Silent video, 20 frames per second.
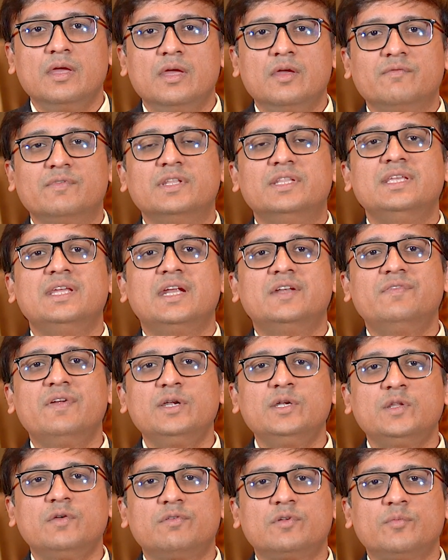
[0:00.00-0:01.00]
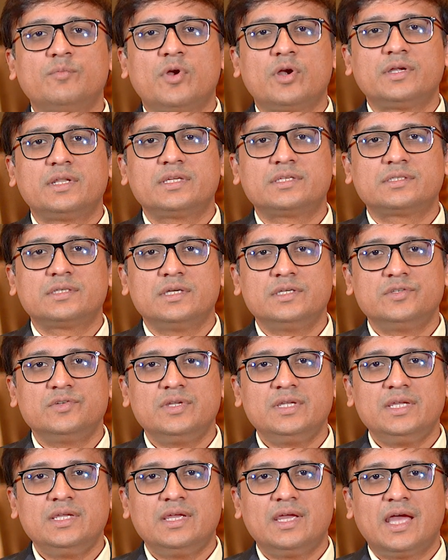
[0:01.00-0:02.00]
With the advent of robotic
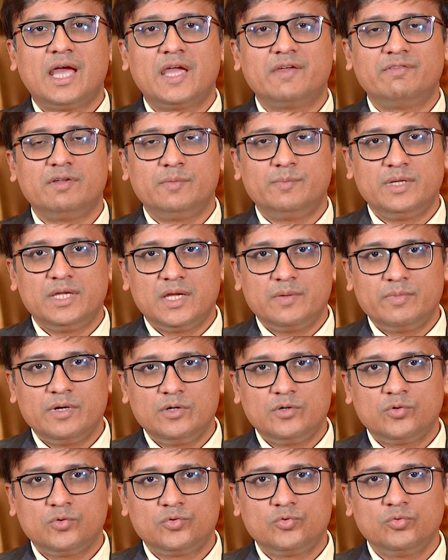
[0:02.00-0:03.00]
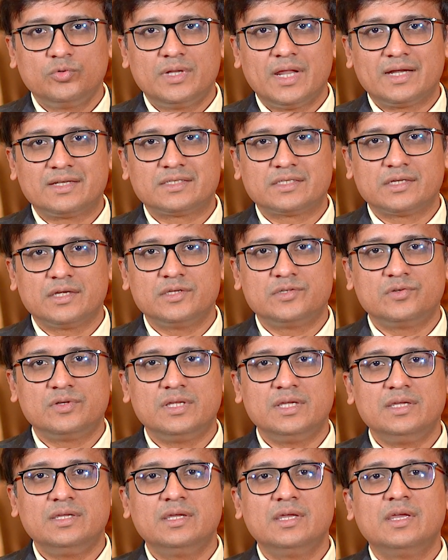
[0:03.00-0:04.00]
surgery, I will be able to do that
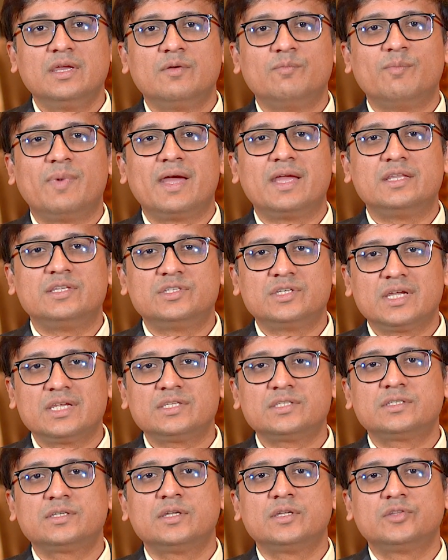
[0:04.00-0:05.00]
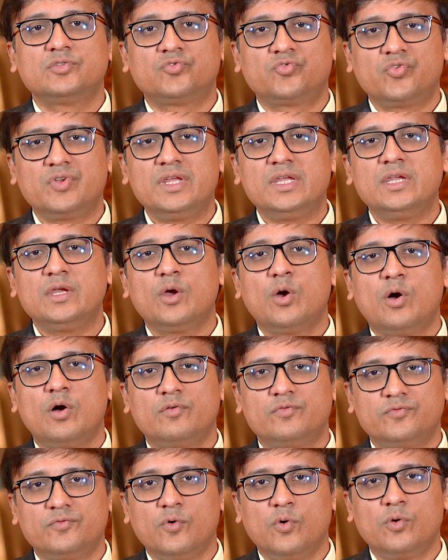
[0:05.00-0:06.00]
surgery by just 3
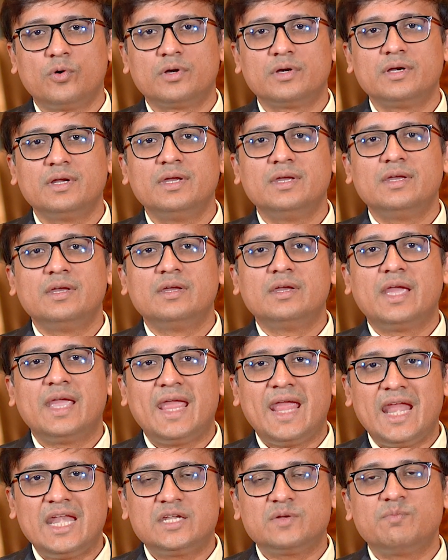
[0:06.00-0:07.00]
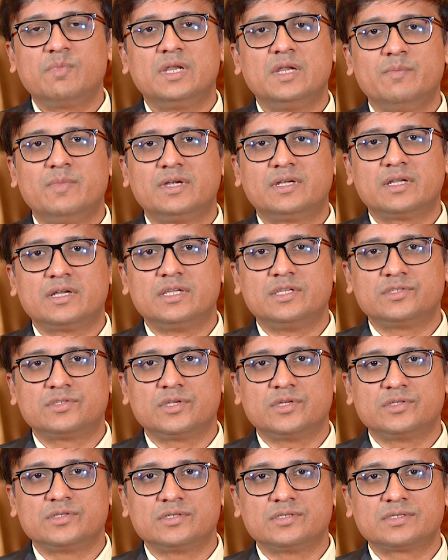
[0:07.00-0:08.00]
or 4 8 millimeter
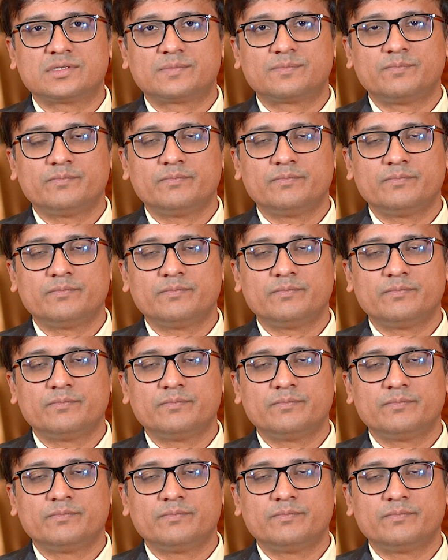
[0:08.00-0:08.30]
incisions.